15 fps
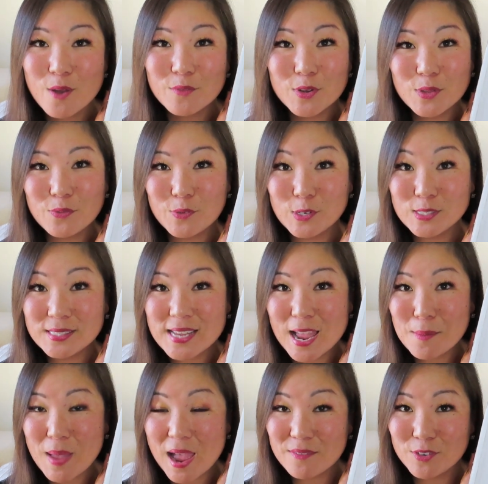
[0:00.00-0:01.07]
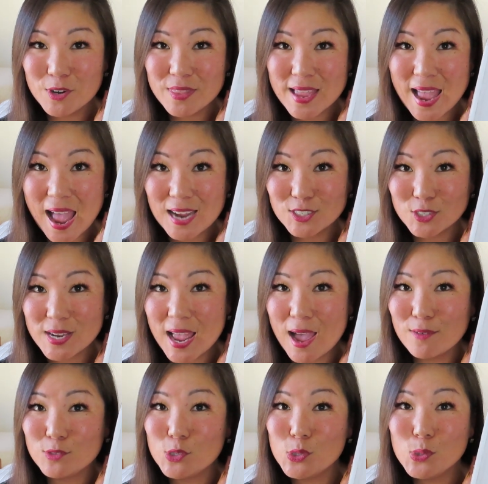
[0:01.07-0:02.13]
For the first time ever, they actually
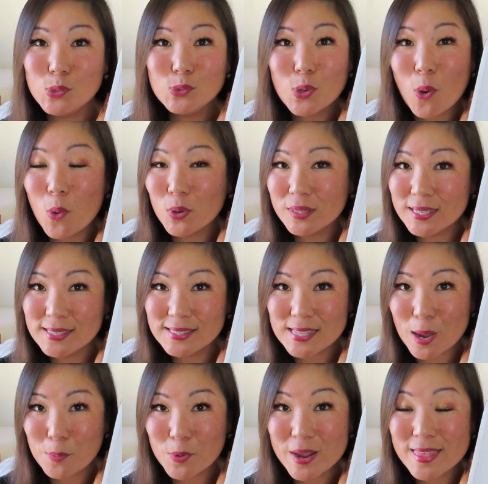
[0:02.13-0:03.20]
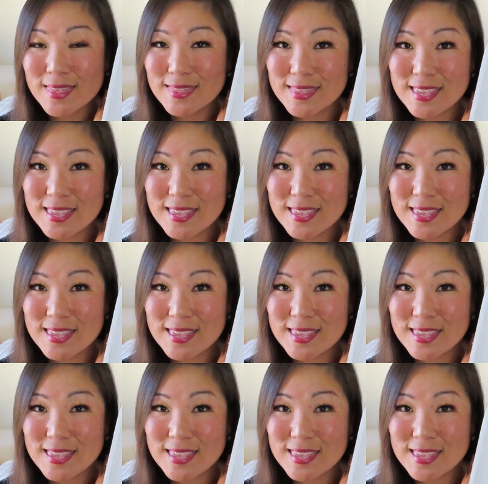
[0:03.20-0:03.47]
have two totally separate